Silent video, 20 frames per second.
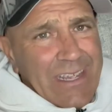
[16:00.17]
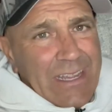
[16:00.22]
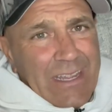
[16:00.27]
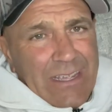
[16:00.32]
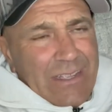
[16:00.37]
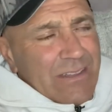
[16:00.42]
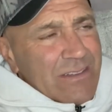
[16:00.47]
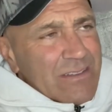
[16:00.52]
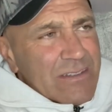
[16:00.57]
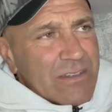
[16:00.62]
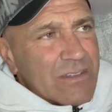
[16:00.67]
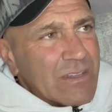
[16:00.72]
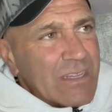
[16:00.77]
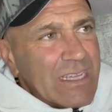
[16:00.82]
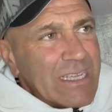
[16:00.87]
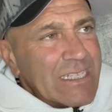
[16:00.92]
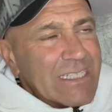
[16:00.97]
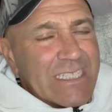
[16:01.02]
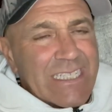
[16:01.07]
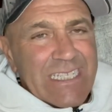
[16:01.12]
It's
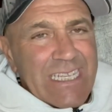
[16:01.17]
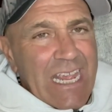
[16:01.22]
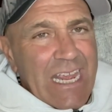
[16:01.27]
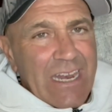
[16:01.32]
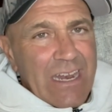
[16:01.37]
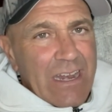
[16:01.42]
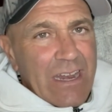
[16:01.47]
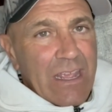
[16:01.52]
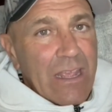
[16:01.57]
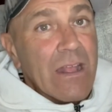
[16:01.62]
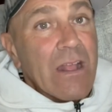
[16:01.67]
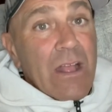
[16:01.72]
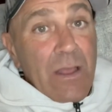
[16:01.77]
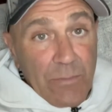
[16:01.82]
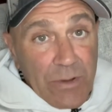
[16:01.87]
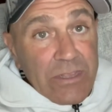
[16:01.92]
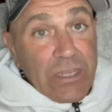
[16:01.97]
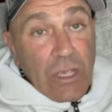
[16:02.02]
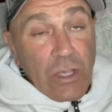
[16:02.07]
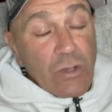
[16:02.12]
insanity.
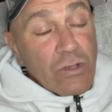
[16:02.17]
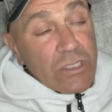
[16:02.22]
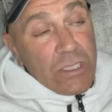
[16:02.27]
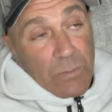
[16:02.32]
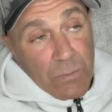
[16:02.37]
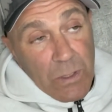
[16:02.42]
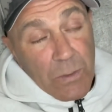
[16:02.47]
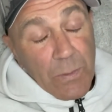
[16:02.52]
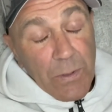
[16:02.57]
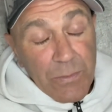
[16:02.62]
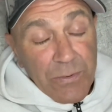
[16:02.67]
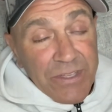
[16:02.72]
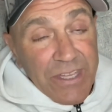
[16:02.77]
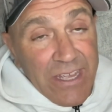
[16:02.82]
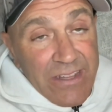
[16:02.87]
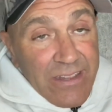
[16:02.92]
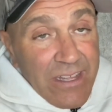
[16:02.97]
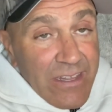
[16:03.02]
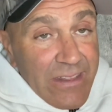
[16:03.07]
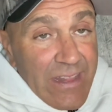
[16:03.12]
But there used to be people
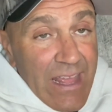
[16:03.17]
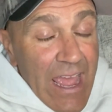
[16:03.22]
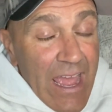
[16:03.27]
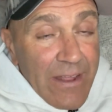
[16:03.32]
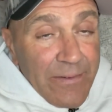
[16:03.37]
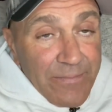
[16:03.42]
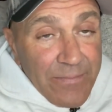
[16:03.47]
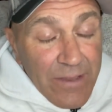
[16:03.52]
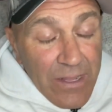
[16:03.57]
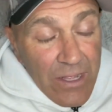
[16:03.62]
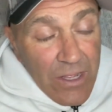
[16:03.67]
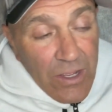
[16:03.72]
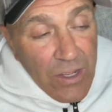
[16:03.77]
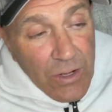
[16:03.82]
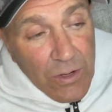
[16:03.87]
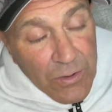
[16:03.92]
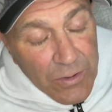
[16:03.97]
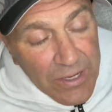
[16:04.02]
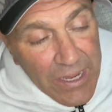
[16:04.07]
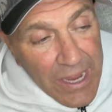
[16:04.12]
that did that.
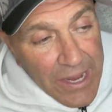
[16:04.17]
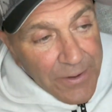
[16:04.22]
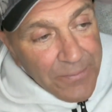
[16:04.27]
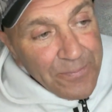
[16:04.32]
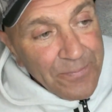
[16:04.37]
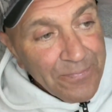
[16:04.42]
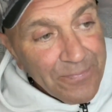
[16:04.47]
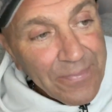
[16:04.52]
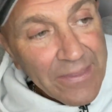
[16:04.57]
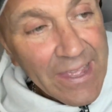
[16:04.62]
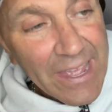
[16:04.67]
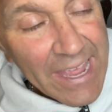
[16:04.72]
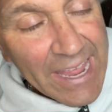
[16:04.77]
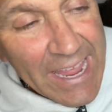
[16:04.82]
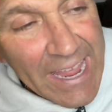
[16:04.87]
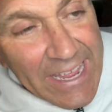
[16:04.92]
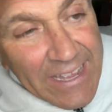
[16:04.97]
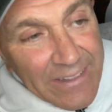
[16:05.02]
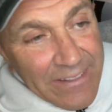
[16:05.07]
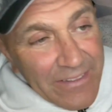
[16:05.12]
Okay?
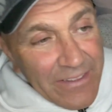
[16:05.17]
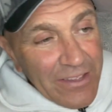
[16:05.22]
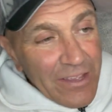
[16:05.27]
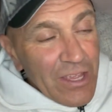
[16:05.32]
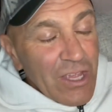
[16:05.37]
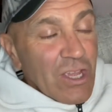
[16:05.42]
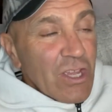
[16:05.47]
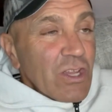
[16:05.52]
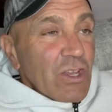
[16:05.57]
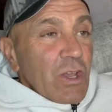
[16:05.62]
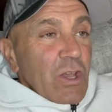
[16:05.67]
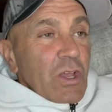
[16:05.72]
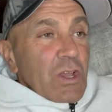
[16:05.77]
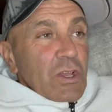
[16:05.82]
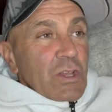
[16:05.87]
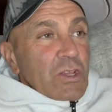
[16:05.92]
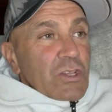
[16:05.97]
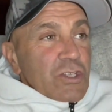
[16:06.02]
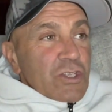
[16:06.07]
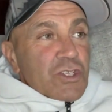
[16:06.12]
And
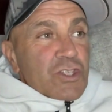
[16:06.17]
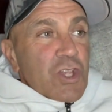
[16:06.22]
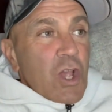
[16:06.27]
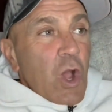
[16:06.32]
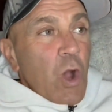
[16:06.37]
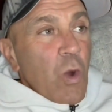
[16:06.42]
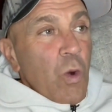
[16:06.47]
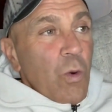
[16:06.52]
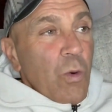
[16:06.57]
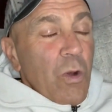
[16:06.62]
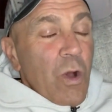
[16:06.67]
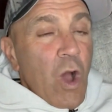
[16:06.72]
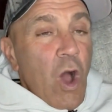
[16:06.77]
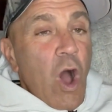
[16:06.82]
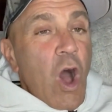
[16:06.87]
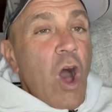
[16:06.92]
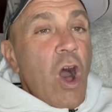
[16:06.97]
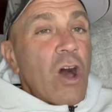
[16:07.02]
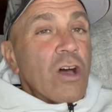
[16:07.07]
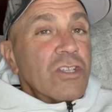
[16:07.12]
so
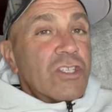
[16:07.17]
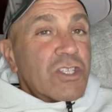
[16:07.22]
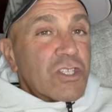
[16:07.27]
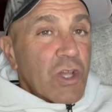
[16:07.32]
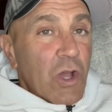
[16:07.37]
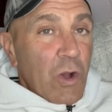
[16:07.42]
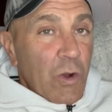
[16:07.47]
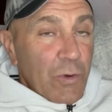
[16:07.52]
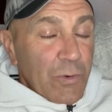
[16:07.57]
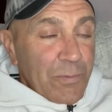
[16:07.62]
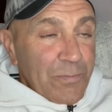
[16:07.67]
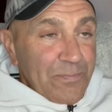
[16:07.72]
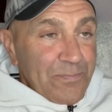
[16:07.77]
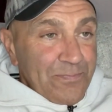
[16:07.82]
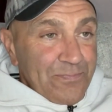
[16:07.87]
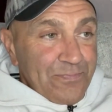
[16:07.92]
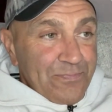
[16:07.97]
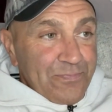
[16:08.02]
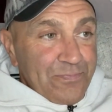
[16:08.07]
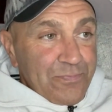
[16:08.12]
also
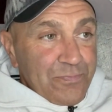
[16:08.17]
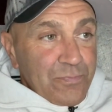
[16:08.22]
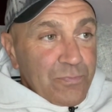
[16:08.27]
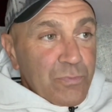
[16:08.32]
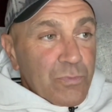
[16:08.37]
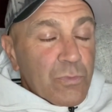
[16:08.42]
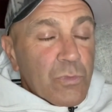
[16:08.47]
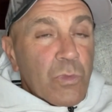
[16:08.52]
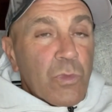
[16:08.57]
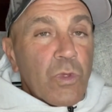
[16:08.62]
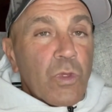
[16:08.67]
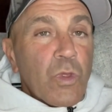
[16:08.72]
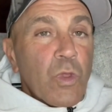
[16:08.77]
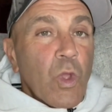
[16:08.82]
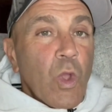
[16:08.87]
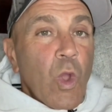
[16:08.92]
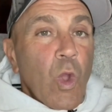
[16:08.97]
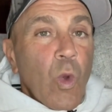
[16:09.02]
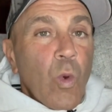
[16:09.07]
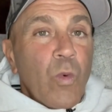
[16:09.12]

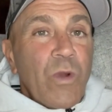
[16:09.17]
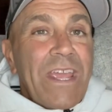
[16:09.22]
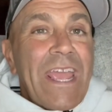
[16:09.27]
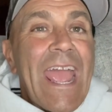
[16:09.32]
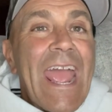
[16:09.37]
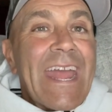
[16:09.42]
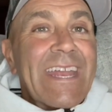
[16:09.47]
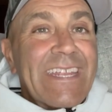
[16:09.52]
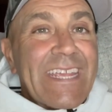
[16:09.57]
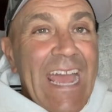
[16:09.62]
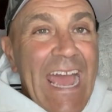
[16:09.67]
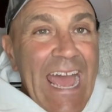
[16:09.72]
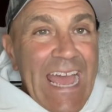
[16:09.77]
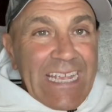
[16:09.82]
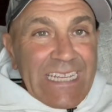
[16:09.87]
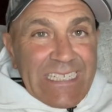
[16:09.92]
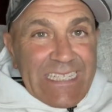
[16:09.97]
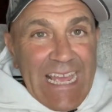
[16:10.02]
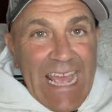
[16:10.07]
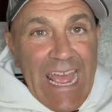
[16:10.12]
we had
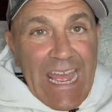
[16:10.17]
guys